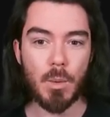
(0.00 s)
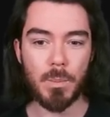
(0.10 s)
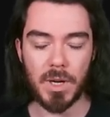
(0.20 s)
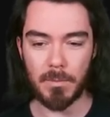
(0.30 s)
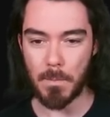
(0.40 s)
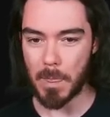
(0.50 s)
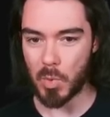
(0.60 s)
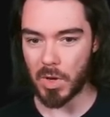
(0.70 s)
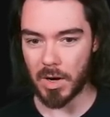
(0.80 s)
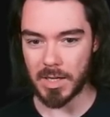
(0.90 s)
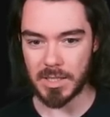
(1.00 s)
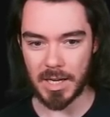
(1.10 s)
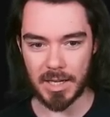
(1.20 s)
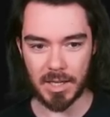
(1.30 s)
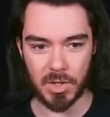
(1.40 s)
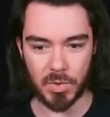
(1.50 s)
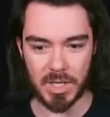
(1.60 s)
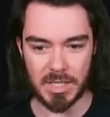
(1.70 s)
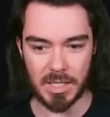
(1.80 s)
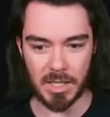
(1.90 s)
But with Artak and
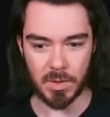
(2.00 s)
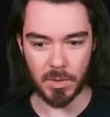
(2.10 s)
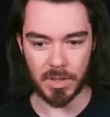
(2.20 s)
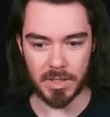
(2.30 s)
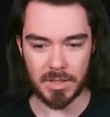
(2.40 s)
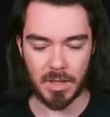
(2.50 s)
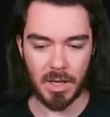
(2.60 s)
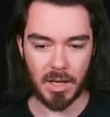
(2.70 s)
3 Teodors,